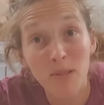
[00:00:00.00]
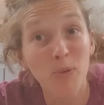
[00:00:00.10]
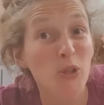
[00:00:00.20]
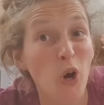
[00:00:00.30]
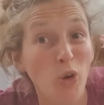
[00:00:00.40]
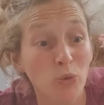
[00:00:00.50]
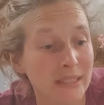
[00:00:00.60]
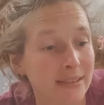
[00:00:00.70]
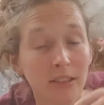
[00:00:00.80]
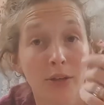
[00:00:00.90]
put your holes
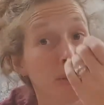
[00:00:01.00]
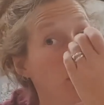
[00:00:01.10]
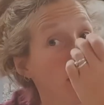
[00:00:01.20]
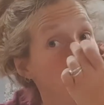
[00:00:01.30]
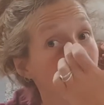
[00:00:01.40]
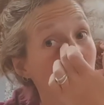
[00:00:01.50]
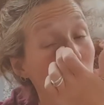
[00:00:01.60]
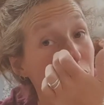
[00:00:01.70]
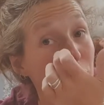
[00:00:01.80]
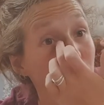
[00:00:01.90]
in, so that when you
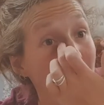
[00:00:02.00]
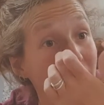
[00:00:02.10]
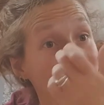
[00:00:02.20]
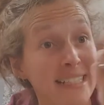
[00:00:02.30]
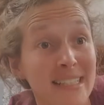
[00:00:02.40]
wash your berries,